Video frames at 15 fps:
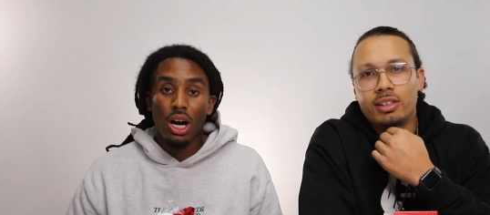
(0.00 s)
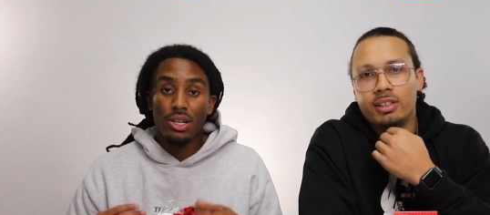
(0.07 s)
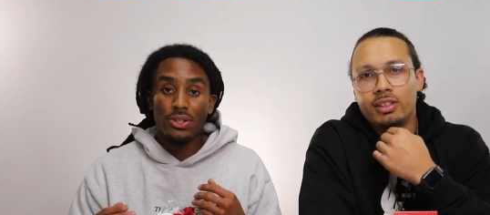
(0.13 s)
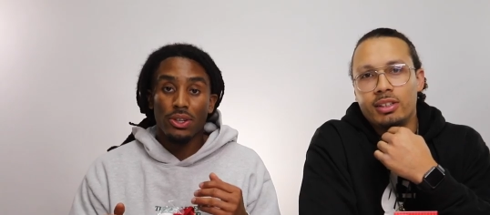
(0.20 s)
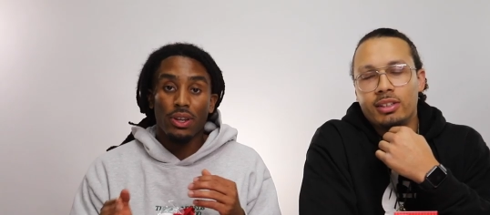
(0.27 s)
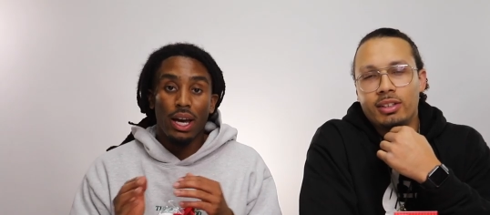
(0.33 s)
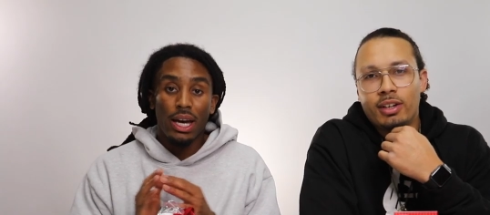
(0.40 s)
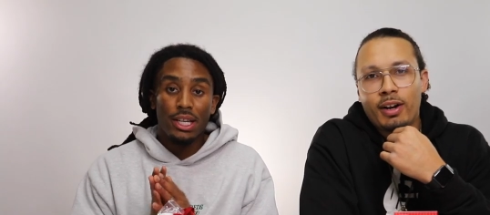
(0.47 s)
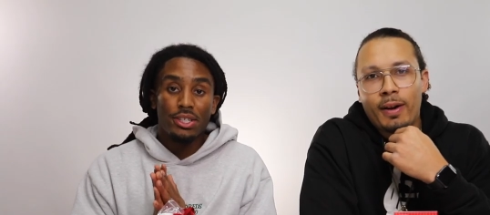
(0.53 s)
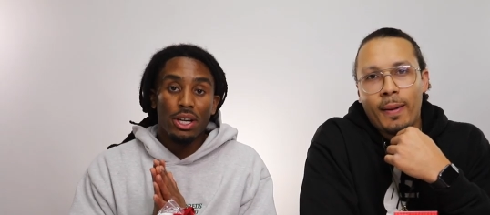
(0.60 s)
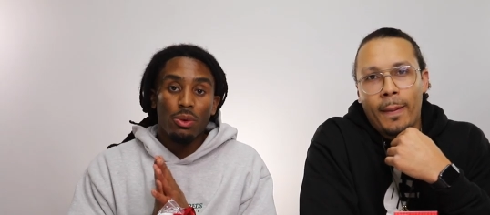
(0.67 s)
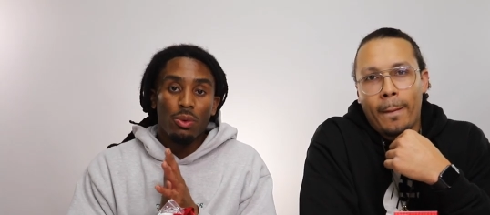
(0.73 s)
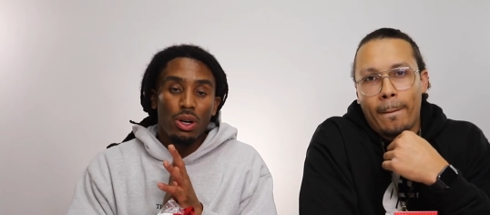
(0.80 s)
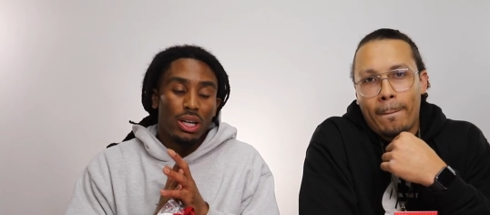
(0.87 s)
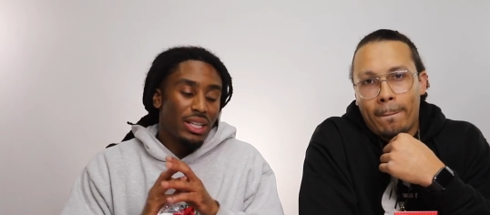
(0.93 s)
Speaker 1: All right, so the
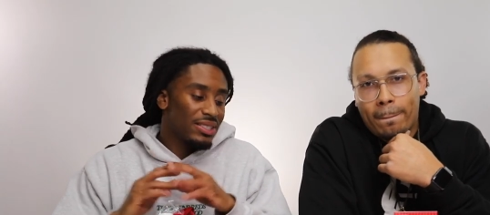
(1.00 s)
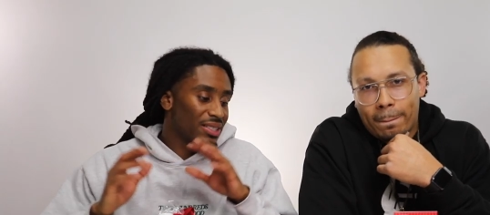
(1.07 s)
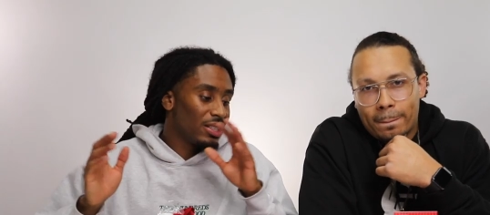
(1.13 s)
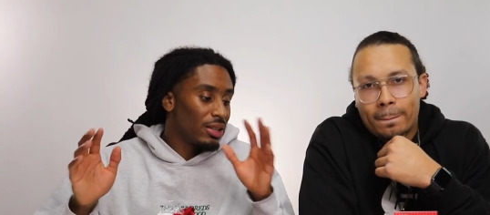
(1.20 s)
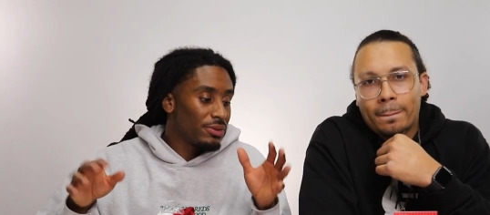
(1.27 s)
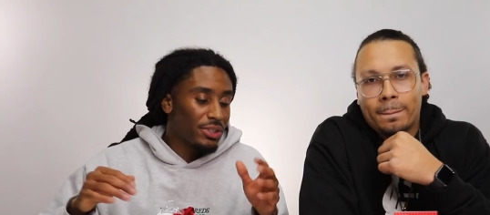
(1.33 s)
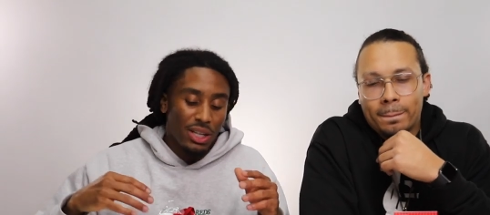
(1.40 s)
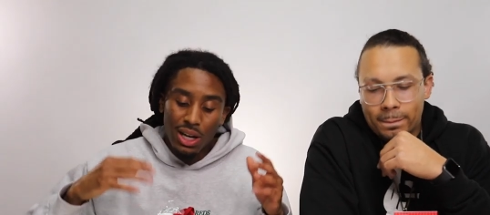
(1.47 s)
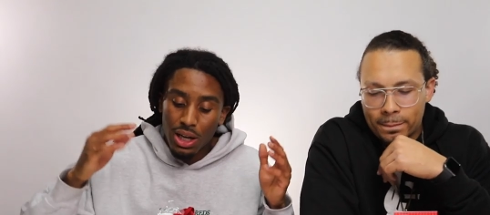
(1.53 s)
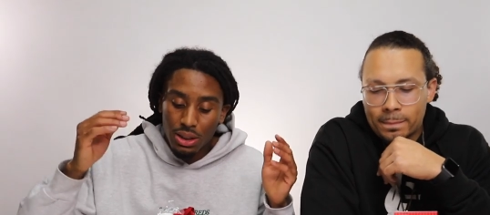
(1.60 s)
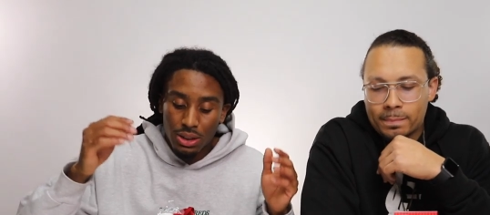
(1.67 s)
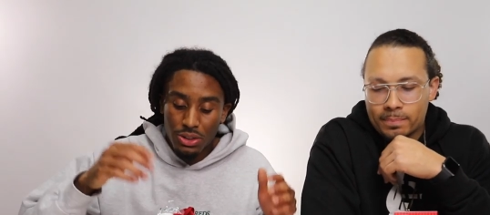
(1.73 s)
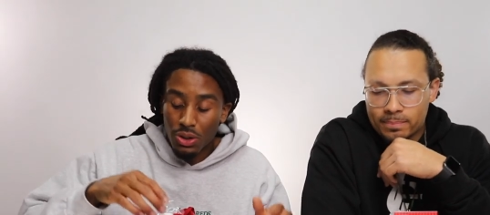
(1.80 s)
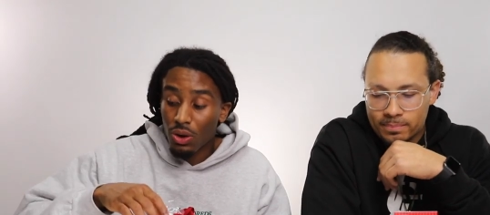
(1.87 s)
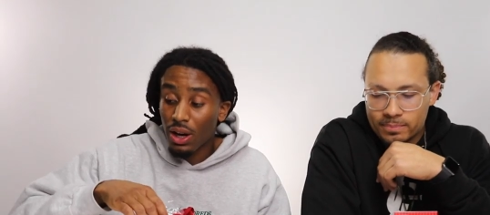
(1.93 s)
AJ1 gets enough shine.
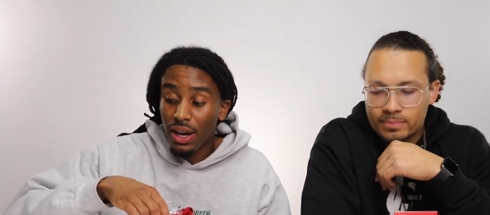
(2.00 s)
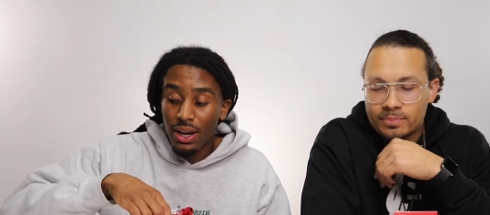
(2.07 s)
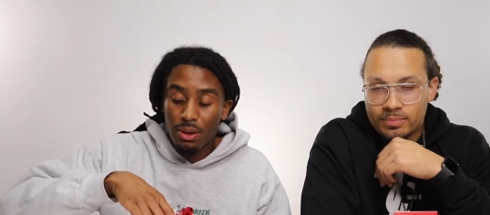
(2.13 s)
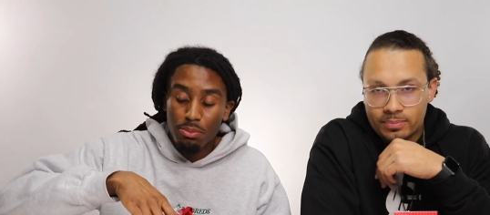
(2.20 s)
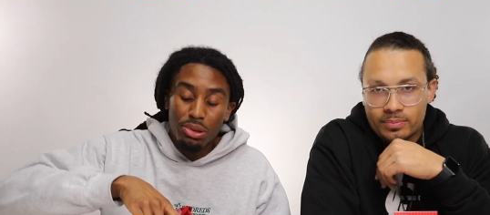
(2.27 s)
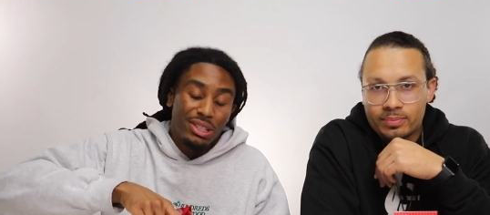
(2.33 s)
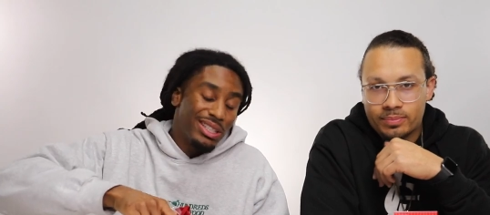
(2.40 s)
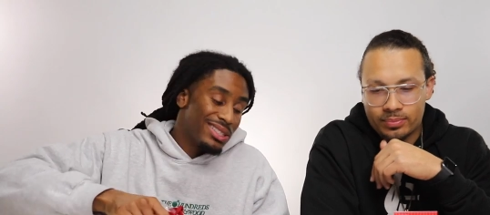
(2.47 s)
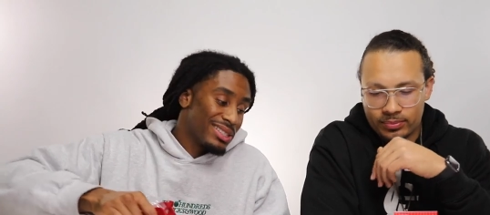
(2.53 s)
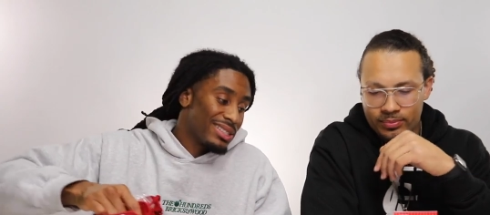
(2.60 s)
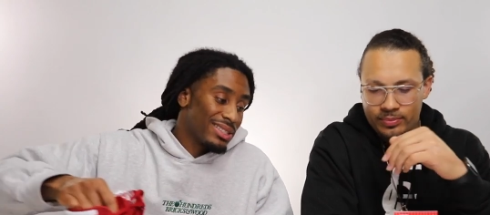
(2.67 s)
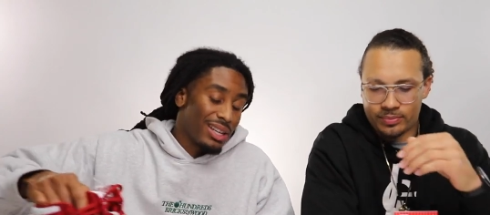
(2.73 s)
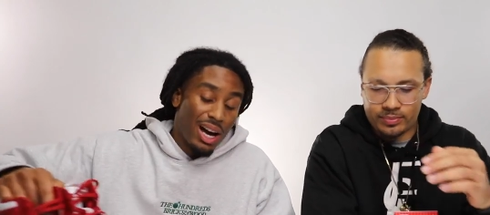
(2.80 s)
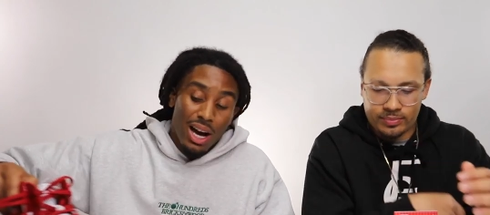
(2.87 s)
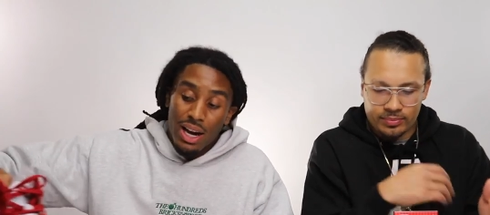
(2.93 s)
Let's go ahead and put these
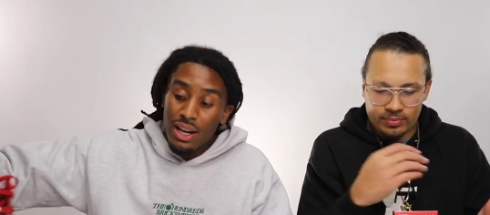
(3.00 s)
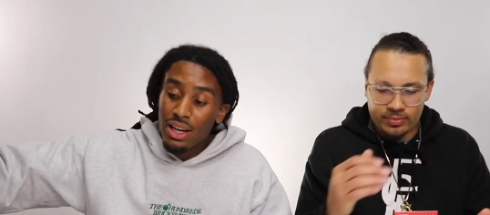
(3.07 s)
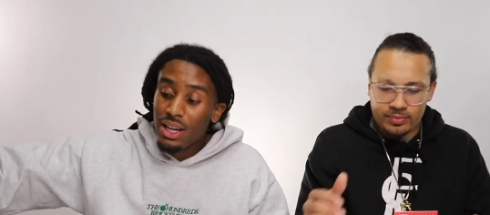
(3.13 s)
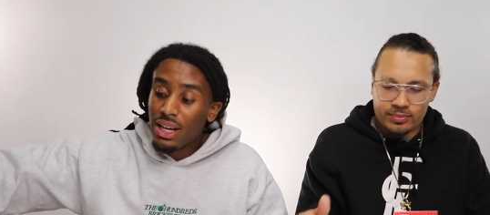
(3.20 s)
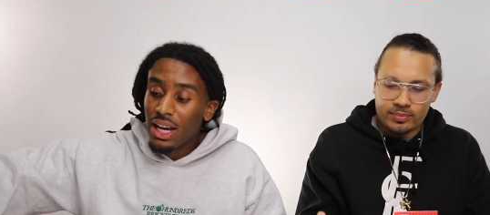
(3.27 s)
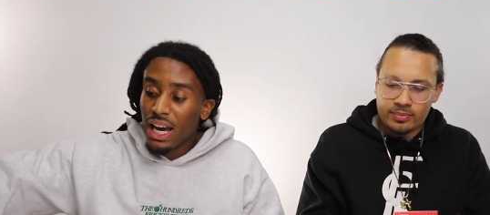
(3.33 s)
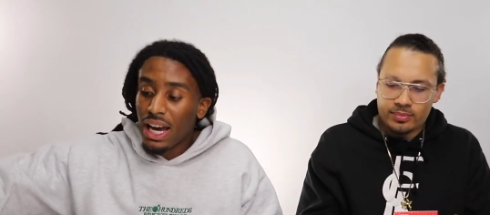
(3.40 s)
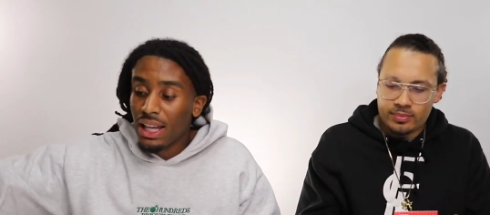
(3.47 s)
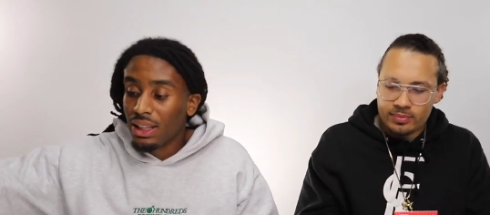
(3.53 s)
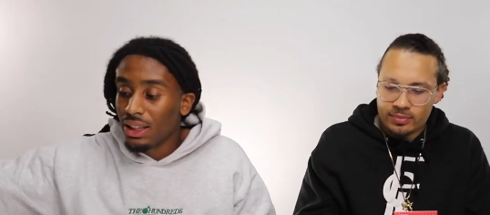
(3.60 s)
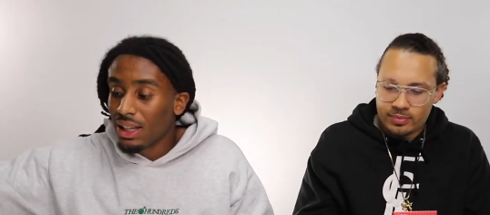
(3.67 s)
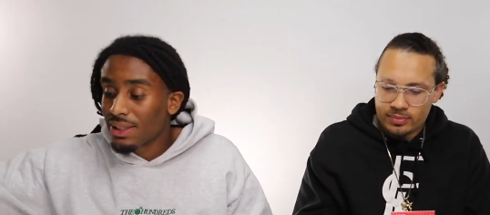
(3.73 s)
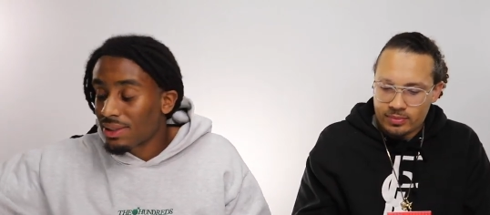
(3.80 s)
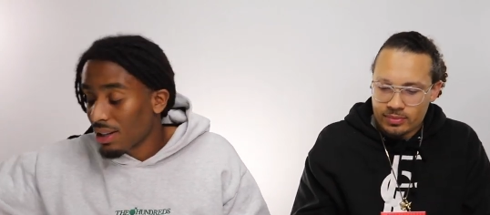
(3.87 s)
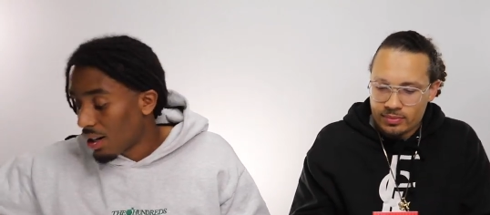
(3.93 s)
aside and
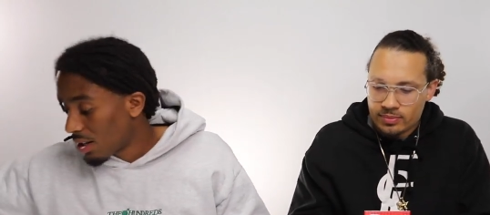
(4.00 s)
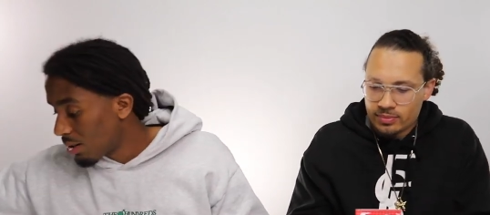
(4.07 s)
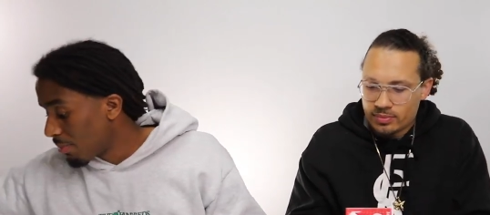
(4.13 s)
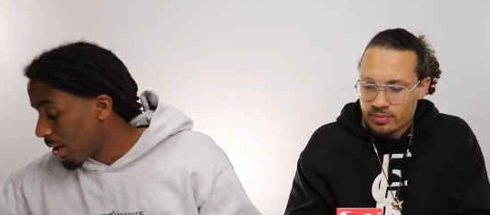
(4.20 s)
let's talk